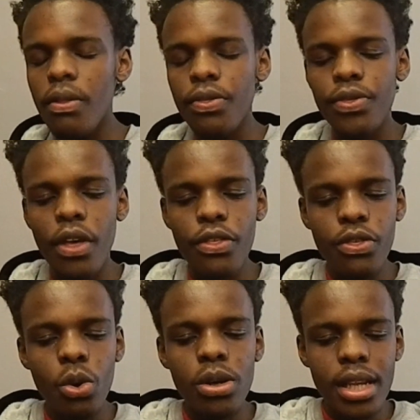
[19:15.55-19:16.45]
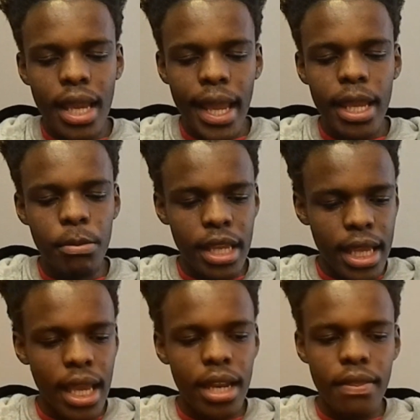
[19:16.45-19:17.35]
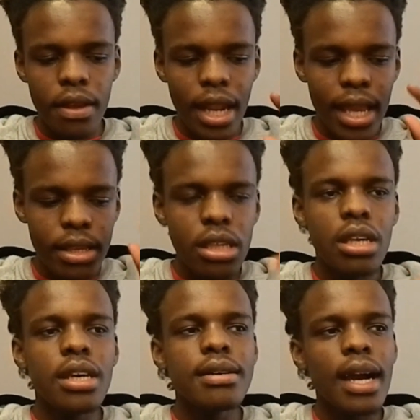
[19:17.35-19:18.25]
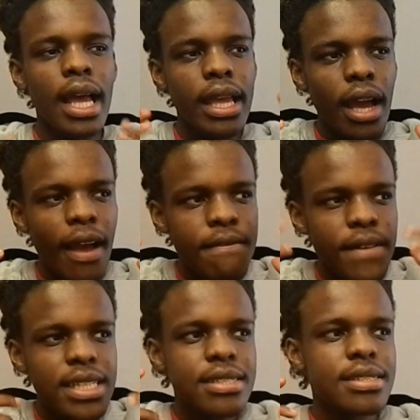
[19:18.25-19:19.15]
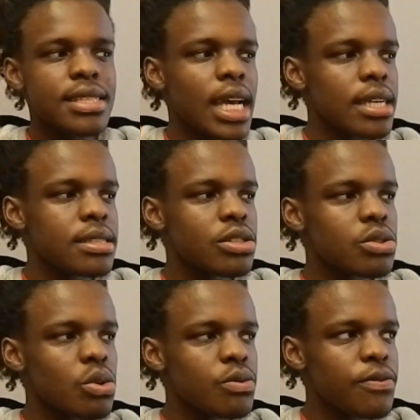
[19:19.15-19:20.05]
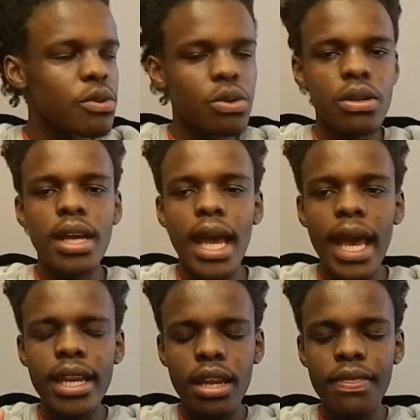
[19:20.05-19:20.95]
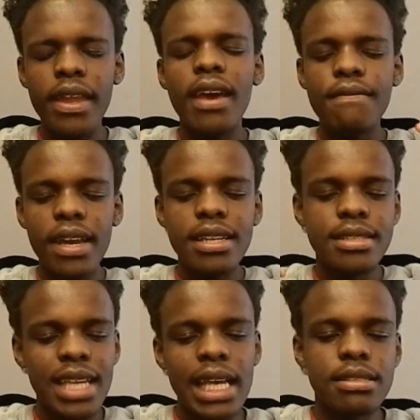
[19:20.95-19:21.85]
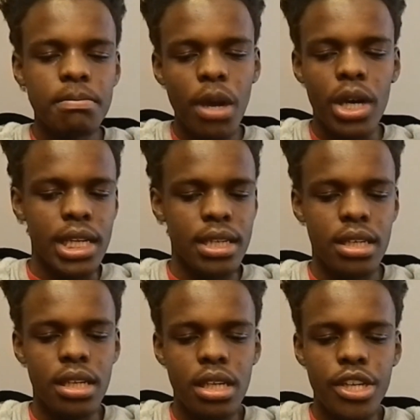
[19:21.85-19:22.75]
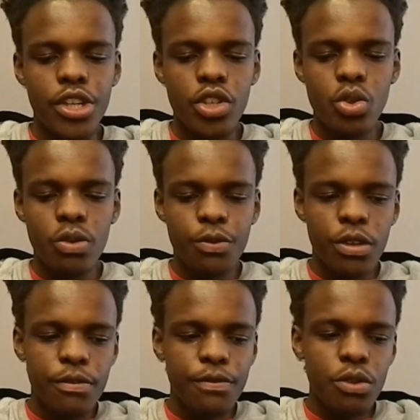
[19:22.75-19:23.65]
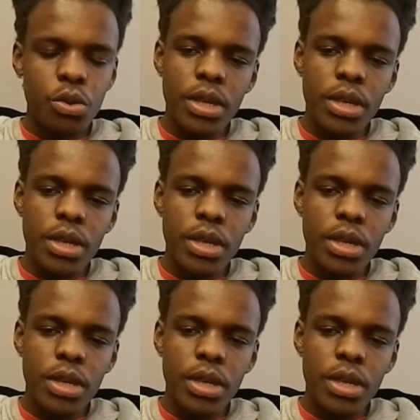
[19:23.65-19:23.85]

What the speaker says: the thought came again, and then I fantasized. And then I fantasized about it. So for a few